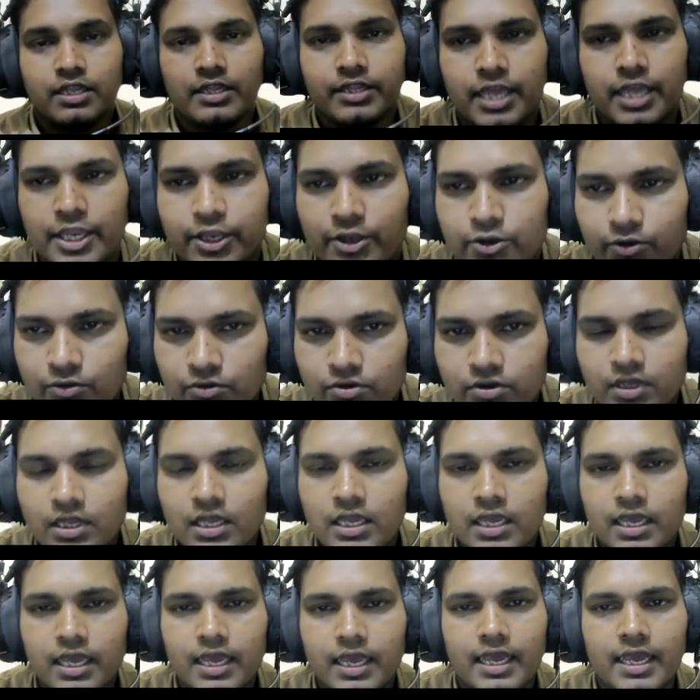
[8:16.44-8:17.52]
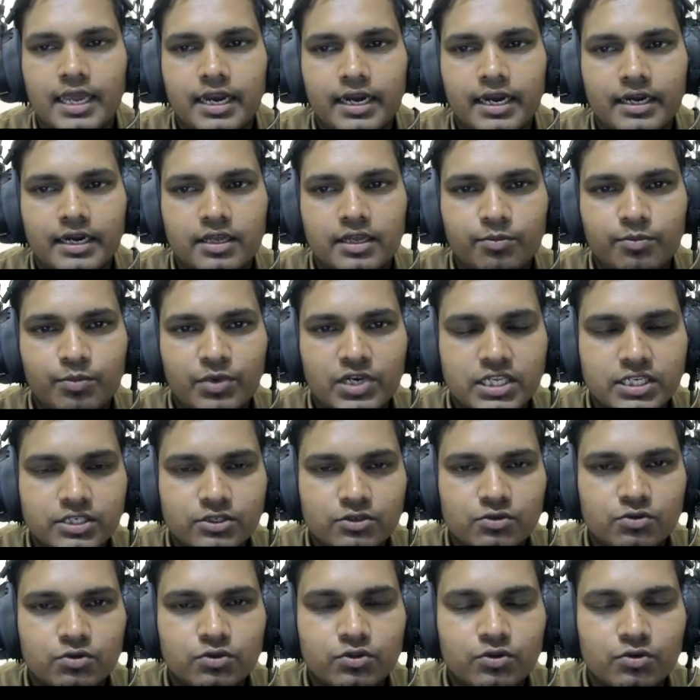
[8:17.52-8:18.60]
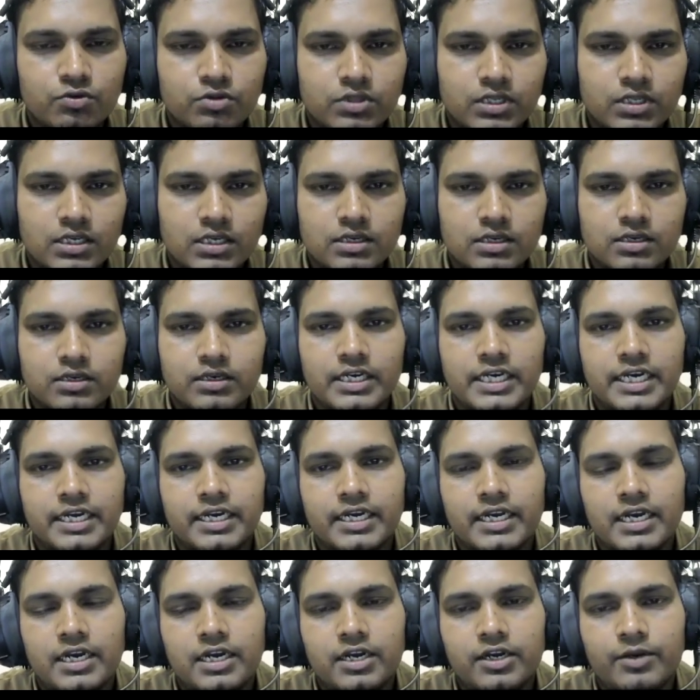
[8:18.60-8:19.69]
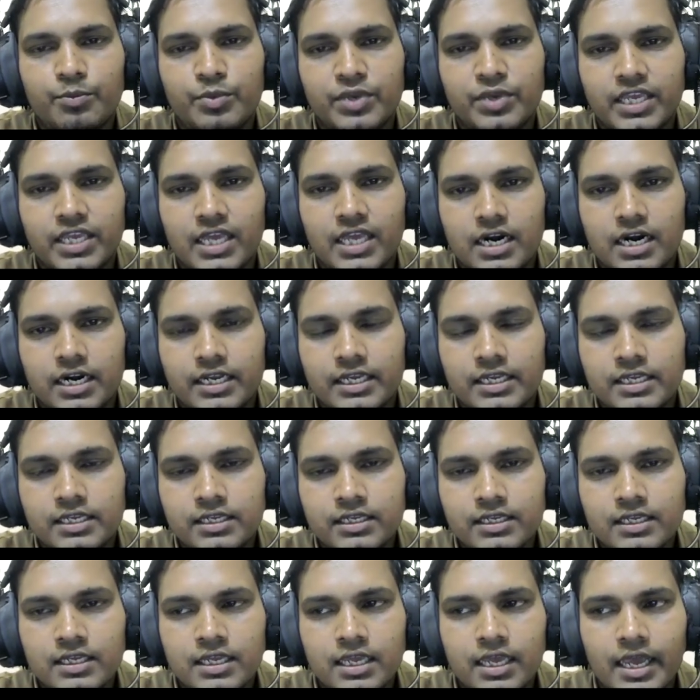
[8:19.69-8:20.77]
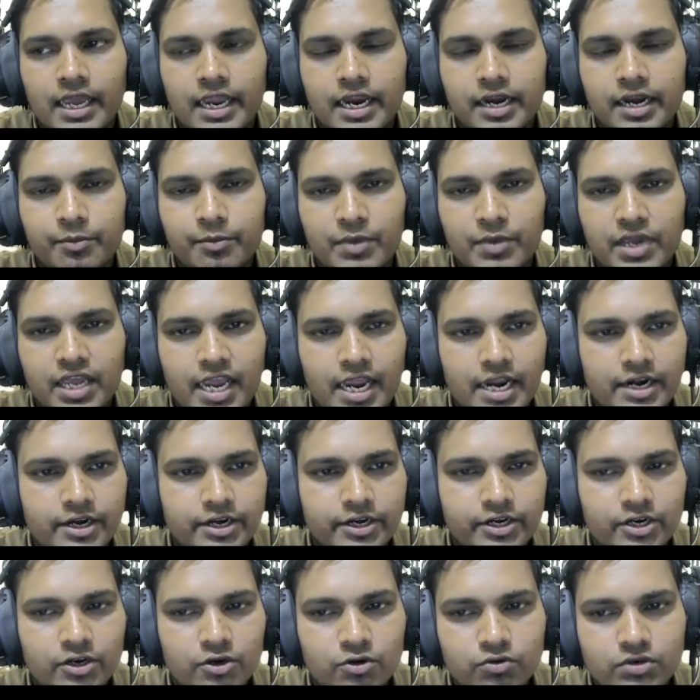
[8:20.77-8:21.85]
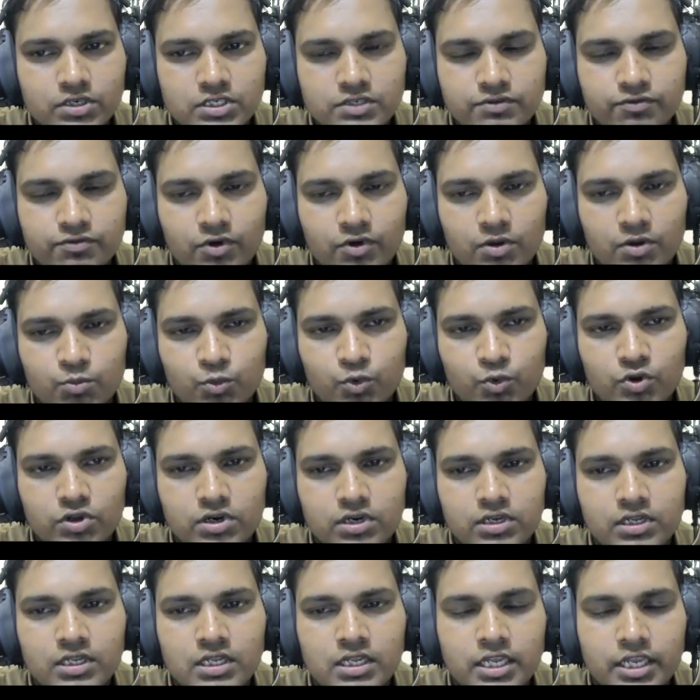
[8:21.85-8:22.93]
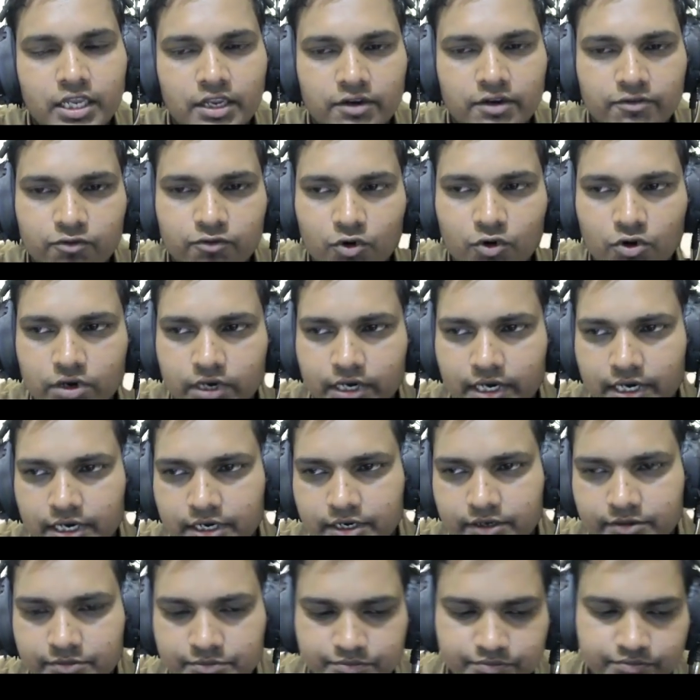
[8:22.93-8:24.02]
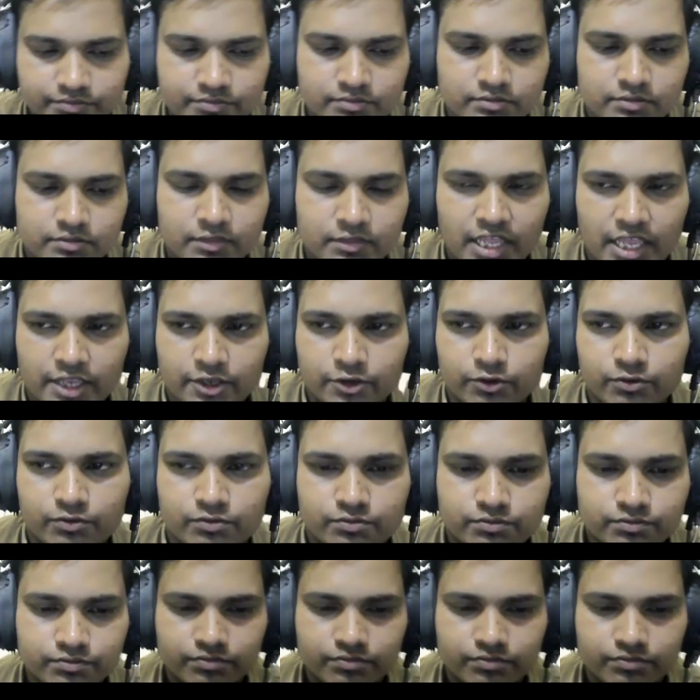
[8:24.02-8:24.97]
Thank you, and please go through the detailed PRD and my handwritten notes for more info on that. Thank you.